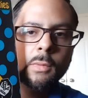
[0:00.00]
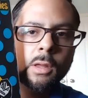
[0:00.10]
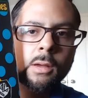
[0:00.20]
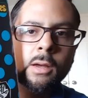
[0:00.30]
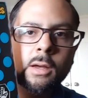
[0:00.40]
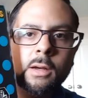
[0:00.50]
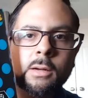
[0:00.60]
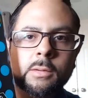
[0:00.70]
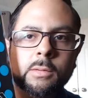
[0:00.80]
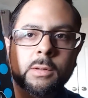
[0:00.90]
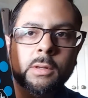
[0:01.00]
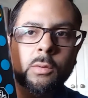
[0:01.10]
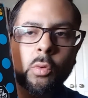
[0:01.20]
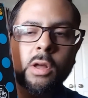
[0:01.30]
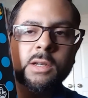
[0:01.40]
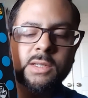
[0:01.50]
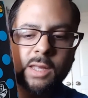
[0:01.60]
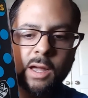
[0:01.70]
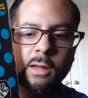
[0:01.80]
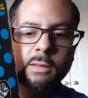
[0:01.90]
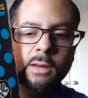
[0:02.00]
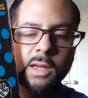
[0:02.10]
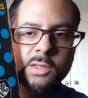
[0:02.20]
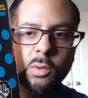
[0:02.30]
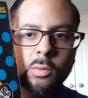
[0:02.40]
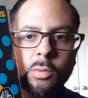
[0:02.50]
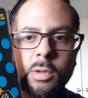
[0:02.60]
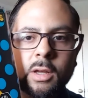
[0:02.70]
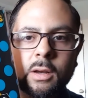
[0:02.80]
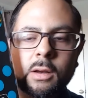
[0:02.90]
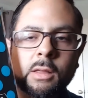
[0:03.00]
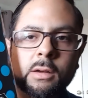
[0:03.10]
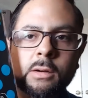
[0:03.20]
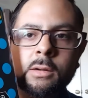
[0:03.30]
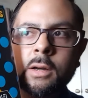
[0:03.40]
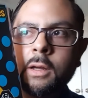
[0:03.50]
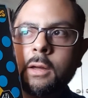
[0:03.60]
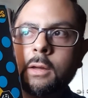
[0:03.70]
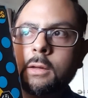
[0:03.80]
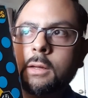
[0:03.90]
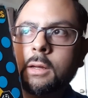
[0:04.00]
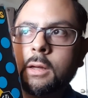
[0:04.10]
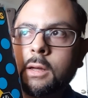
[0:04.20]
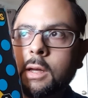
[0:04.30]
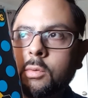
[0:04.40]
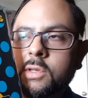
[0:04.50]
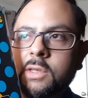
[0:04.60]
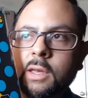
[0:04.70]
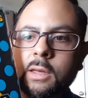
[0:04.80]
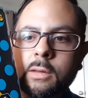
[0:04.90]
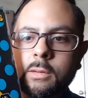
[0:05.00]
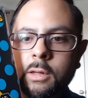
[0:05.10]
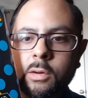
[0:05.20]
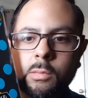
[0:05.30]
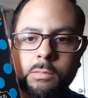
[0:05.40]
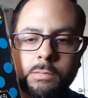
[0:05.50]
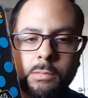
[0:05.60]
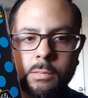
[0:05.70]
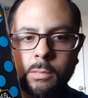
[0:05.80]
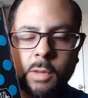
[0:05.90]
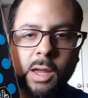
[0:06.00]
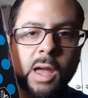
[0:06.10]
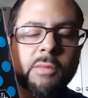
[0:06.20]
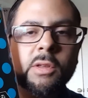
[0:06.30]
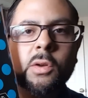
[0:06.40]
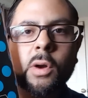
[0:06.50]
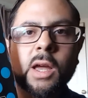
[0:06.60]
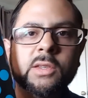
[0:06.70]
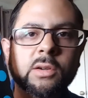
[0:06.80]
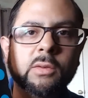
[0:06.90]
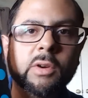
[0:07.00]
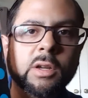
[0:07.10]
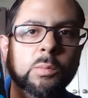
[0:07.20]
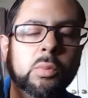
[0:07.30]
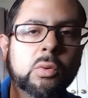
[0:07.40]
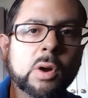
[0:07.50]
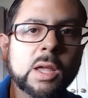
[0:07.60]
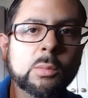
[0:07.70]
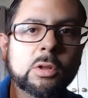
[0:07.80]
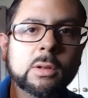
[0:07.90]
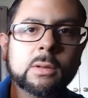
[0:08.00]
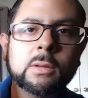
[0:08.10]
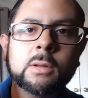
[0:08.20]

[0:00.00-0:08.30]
in one style and the next one will be in another. I would say, you know, like half the tracks are very primal,